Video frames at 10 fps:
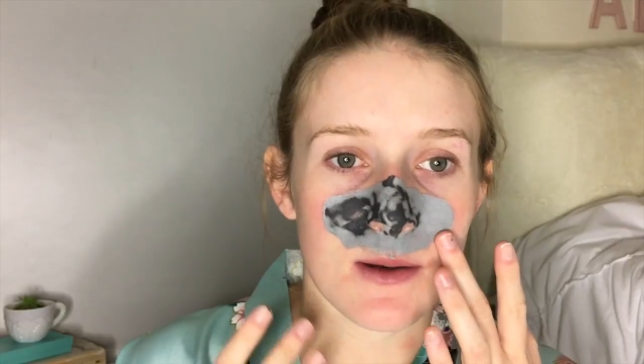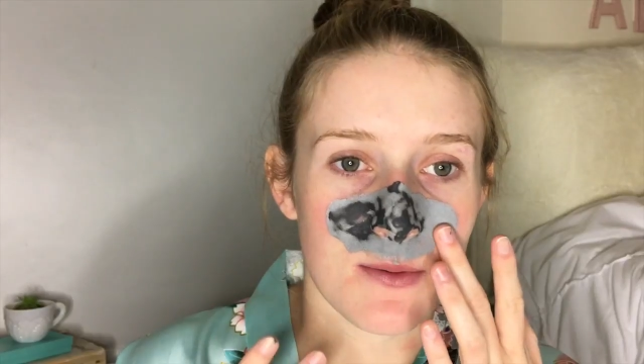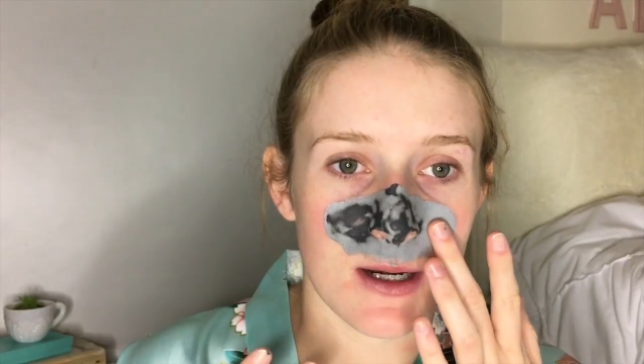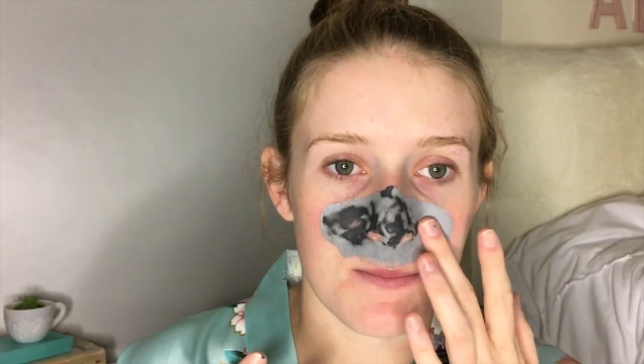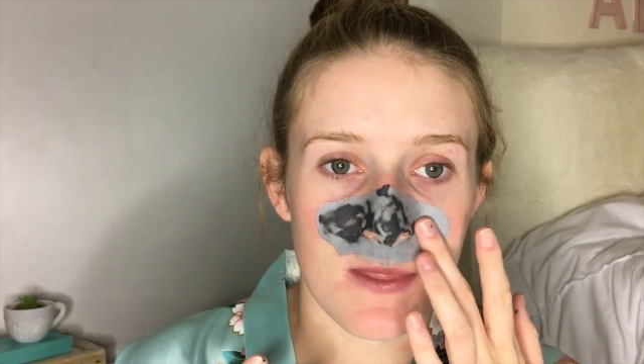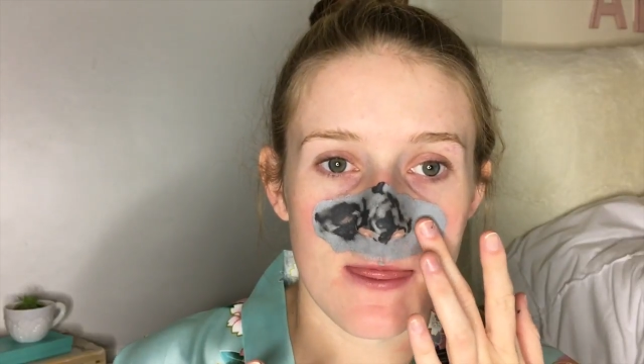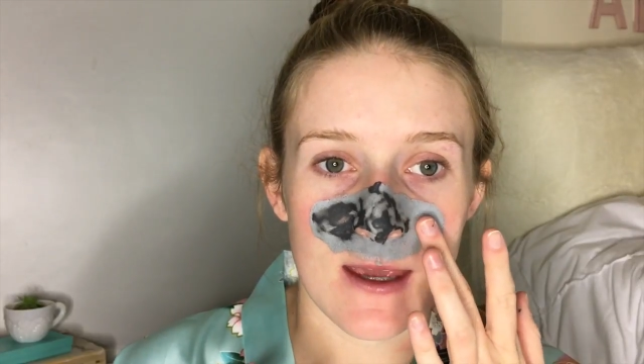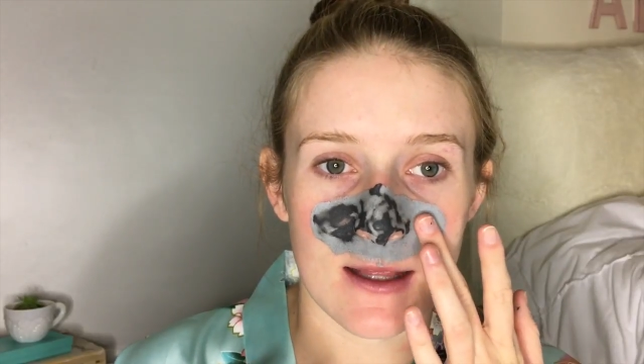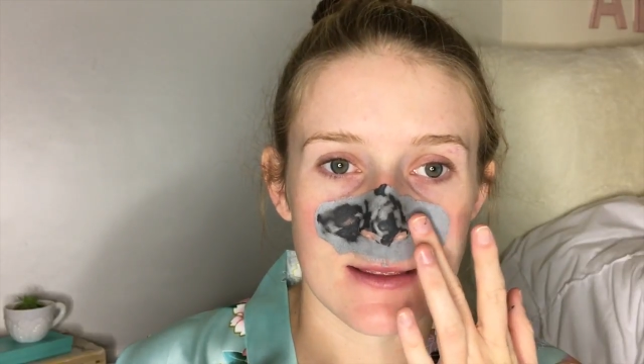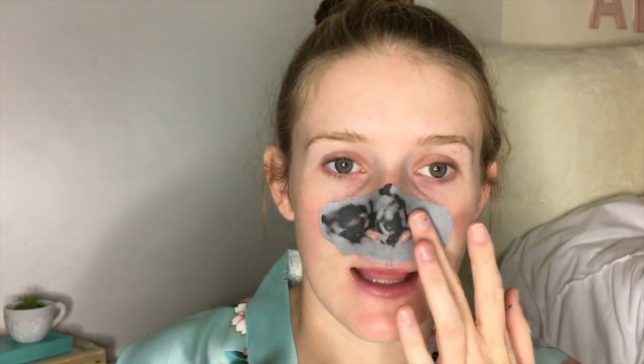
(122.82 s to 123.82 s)
a pretty
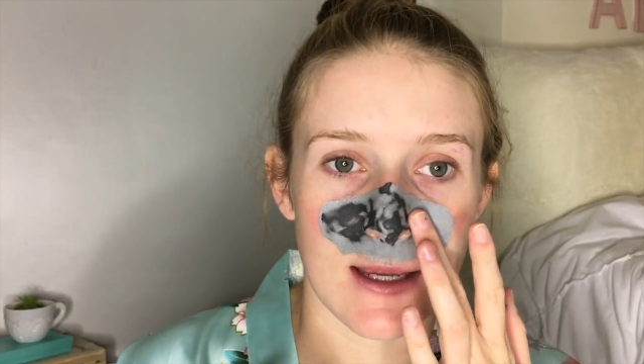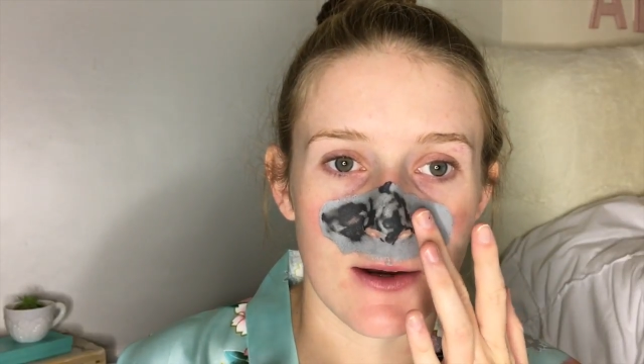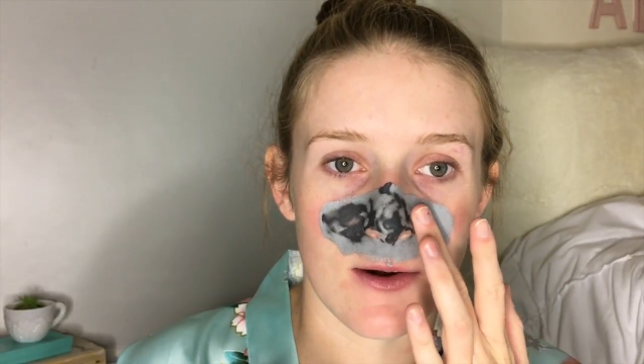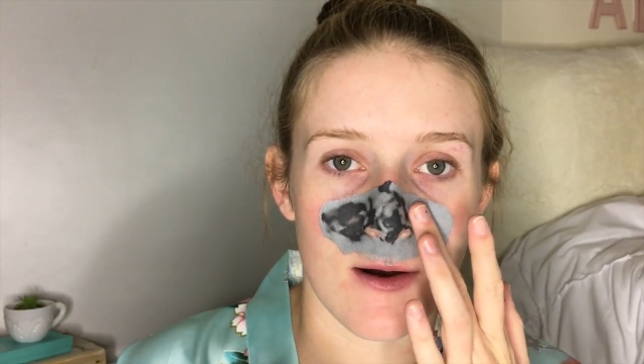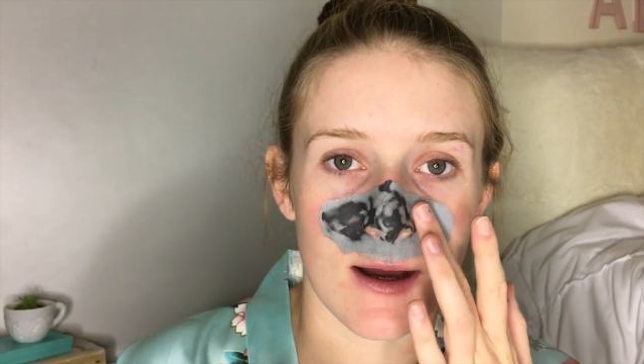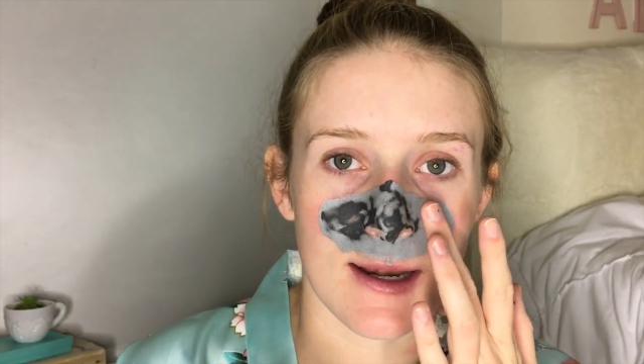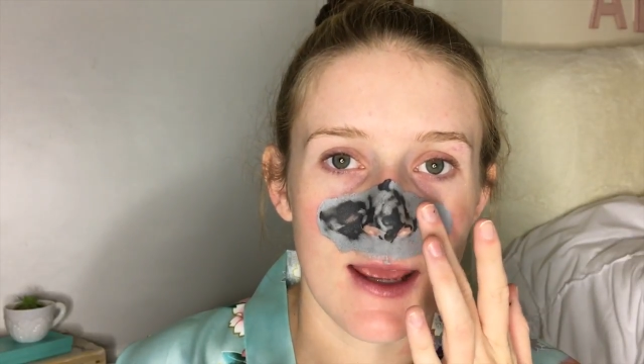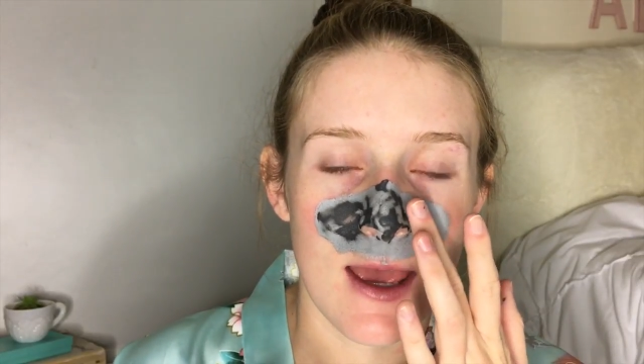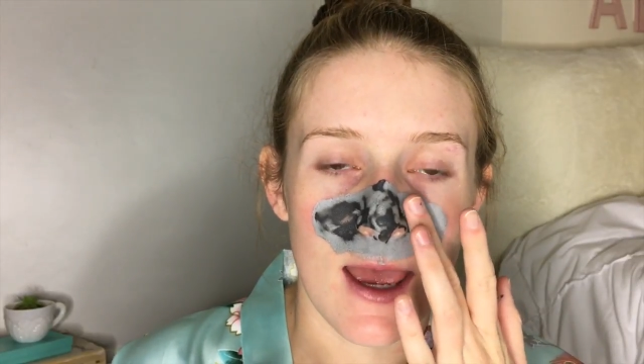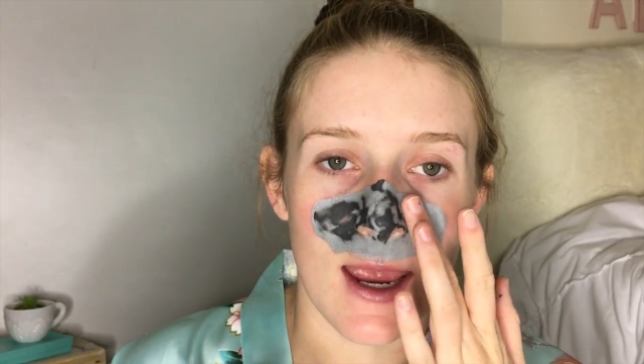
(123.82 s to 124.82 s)
thick layer on,
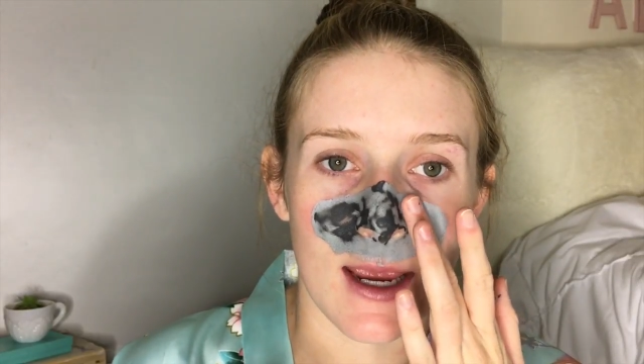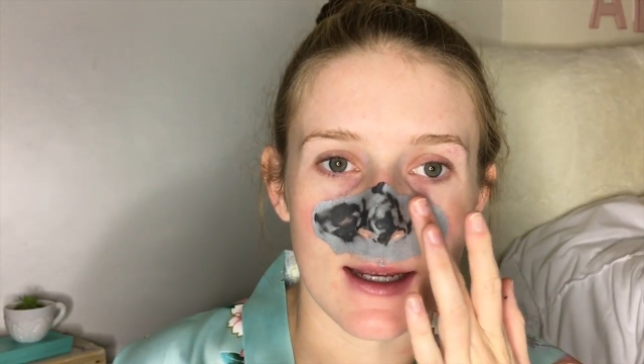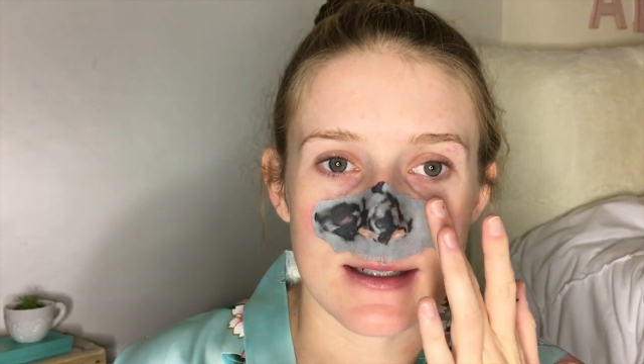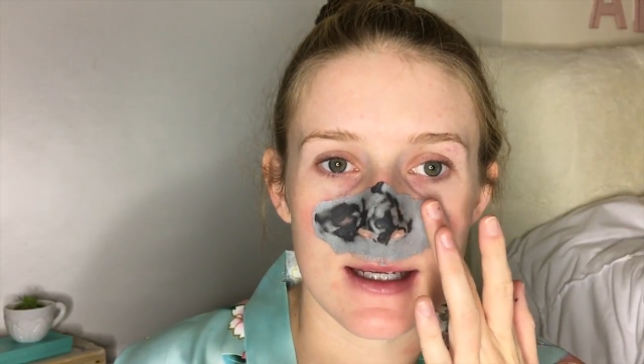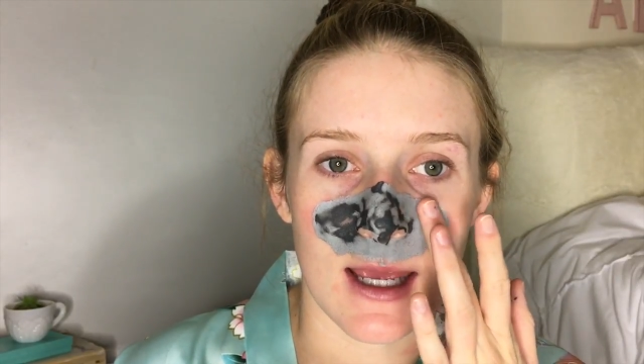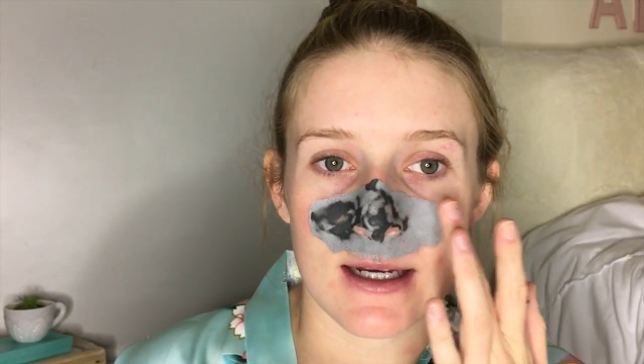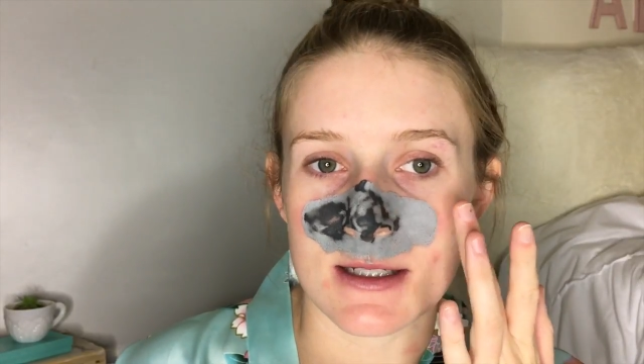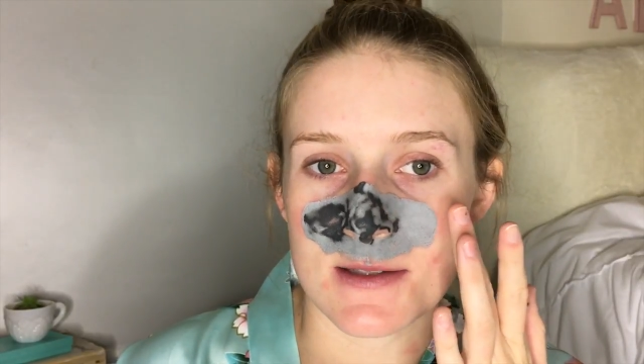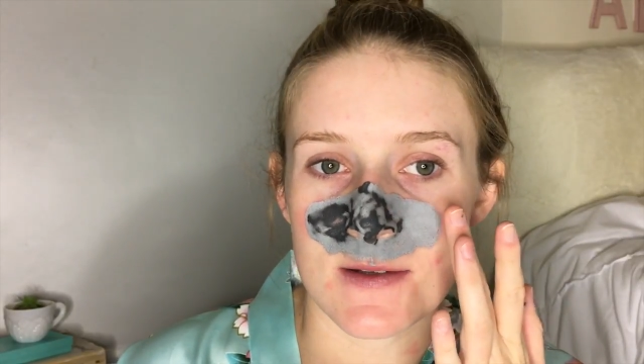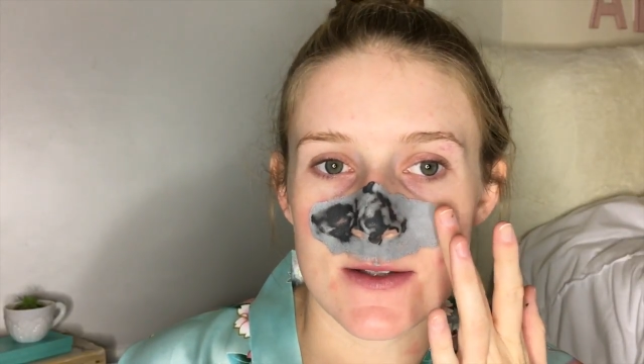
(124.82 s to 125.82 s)
and again, it
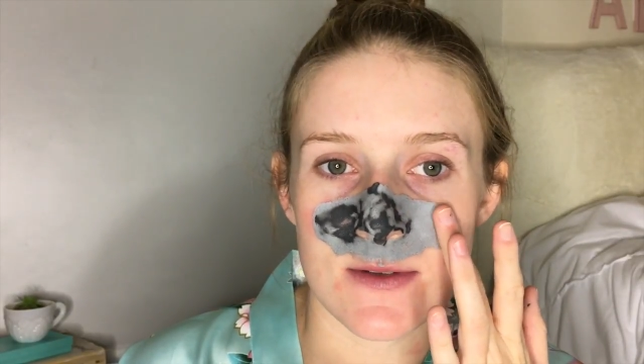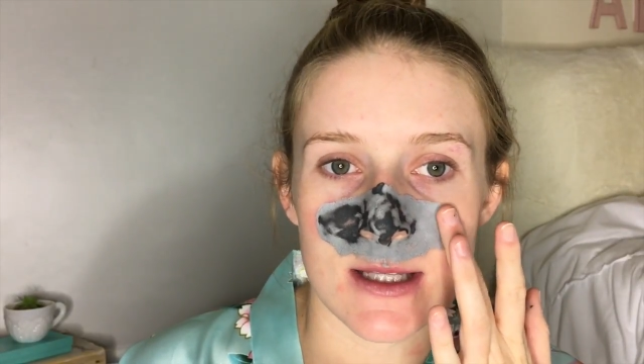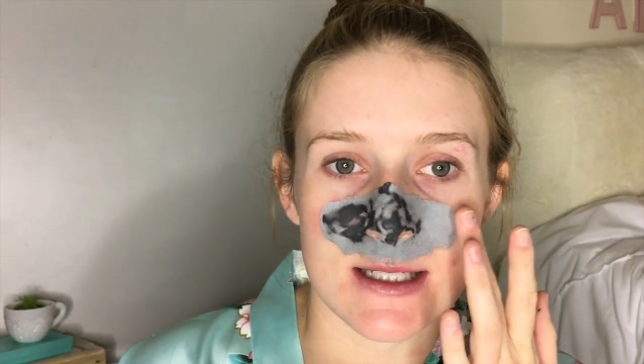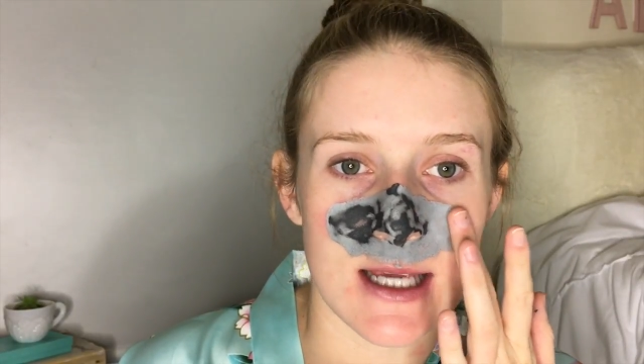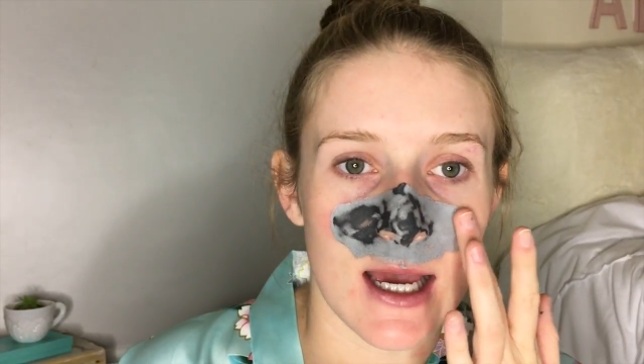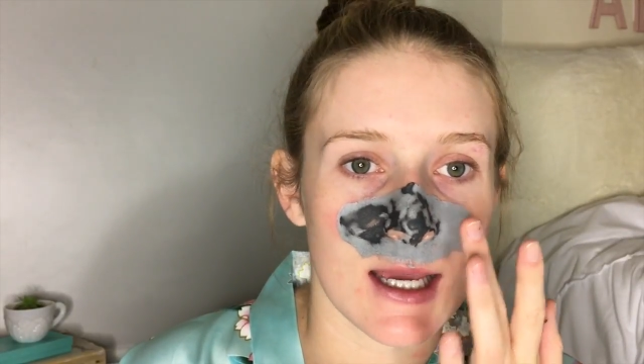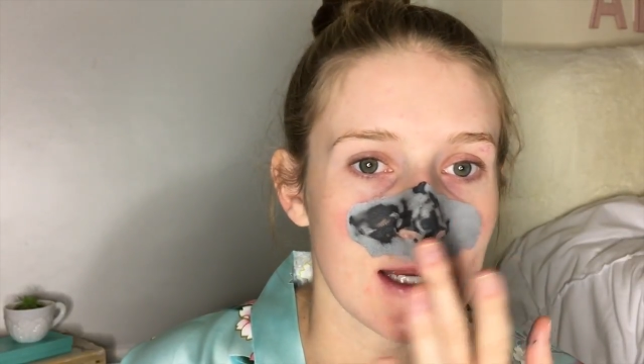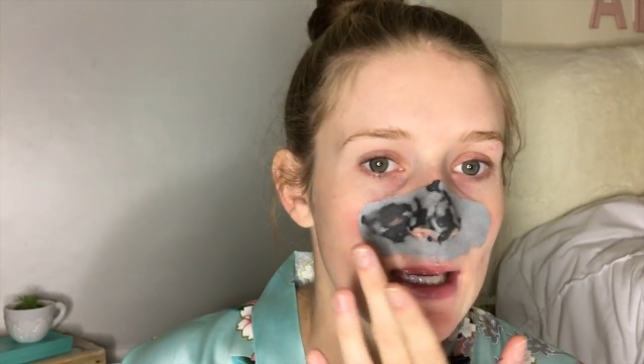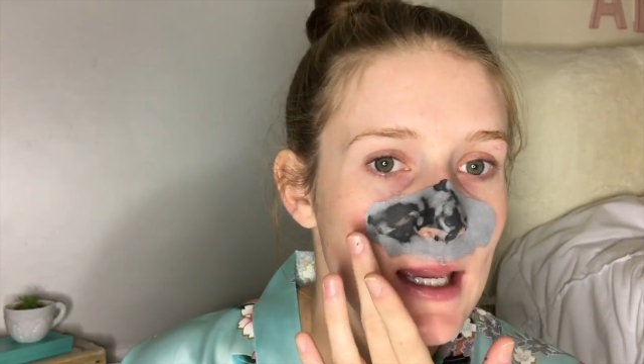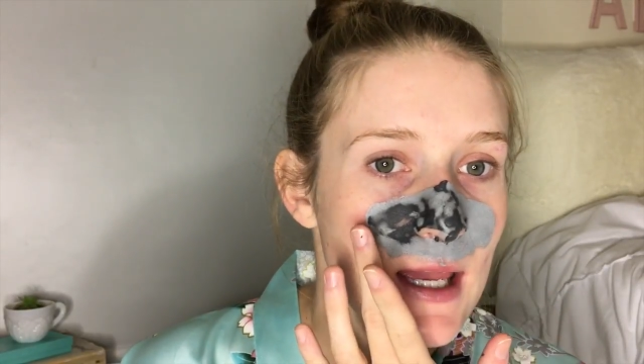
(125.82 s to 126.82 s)
just feels really tight